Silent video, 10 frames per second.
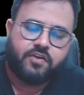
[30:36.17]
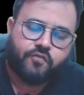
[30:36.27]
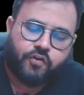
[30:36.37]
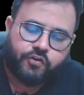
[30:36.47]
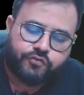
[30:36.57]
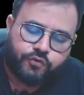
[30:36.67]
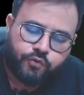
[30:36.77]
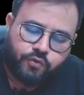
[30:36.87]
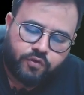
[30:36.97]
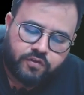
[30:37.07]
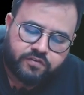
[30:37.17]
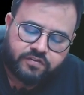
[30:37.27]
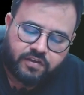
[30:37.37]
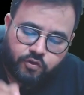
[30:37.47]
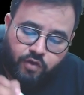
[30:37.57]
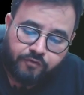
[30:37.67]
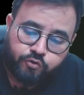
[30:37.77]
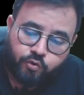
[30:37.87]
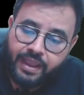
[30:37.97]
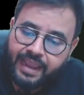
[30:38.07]
What you should do, sir? You have
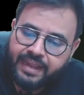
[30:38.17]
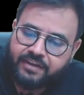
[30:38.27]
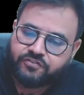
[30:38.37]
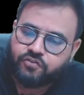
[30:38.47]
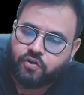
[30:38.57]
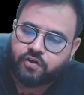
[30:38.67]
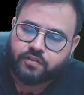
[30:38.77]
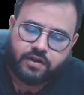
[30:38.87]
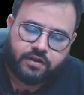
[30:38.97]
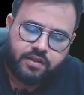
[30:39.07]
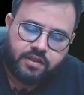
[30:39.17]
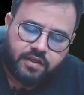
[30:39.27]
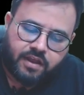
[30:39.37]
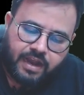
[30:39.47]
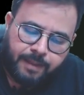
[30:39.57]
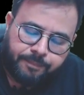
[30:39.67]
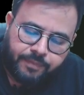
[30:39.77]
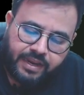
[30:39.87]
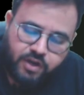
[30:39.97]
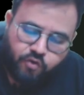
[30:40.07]
to ensure that rap
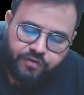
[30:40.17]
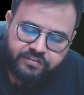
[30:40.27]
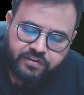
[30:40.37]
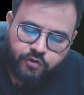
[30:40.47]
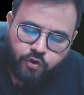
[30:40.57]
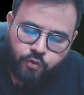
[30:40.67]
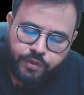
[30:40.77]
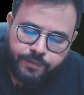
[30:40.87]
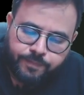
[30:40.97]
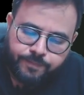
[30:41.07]
innovation you are doing.